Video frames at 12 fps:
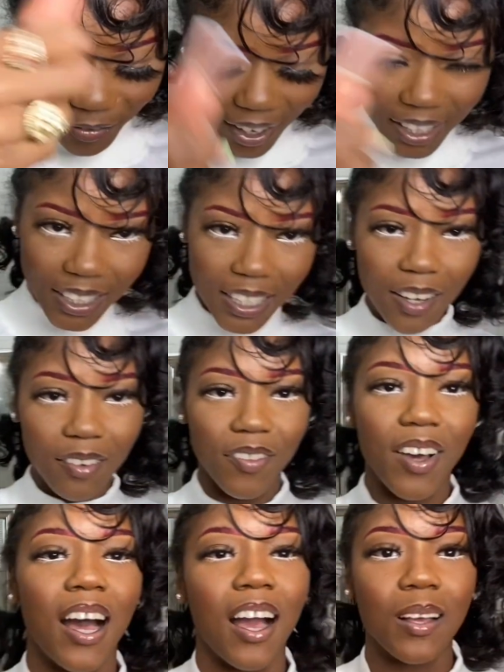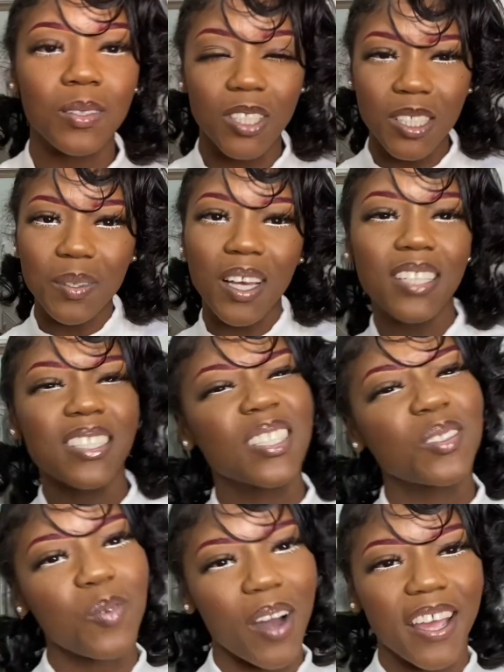fencing vibes, just because it's
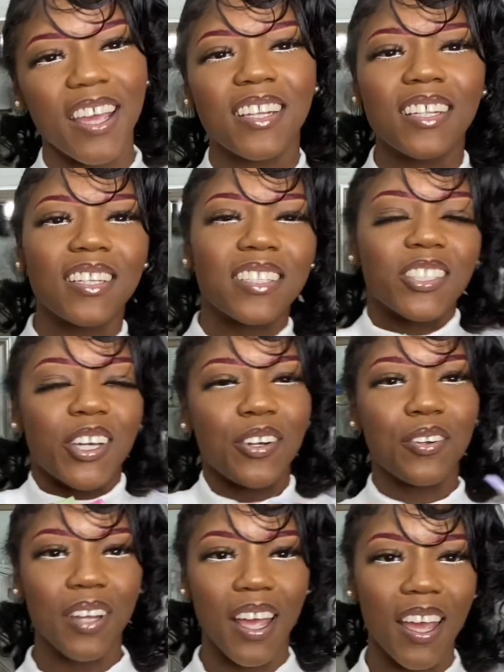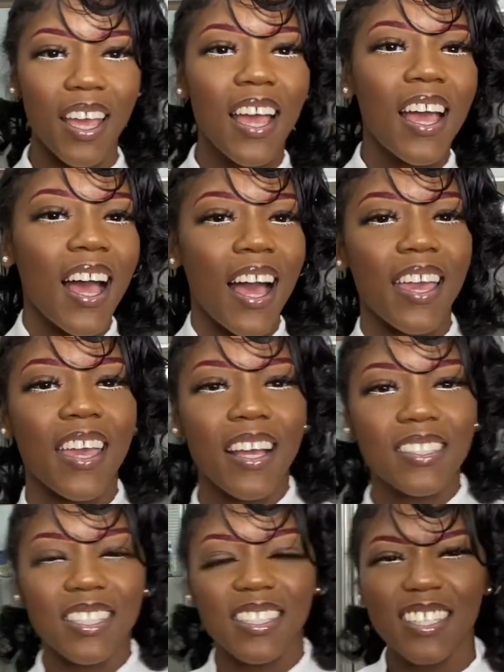white, and then the turtleneck, I
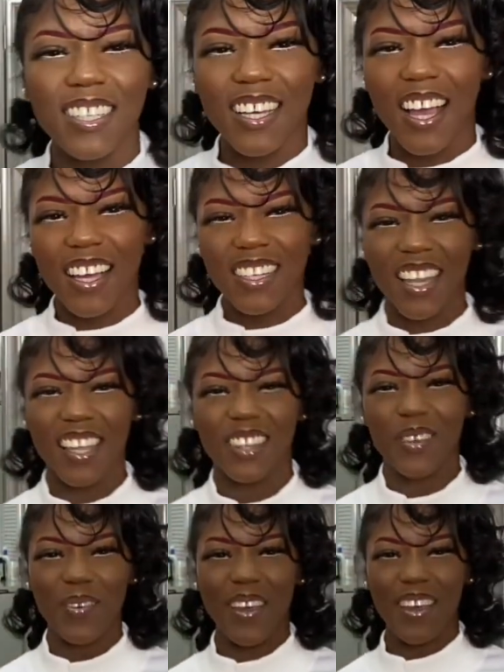guess, and then the kind of like the way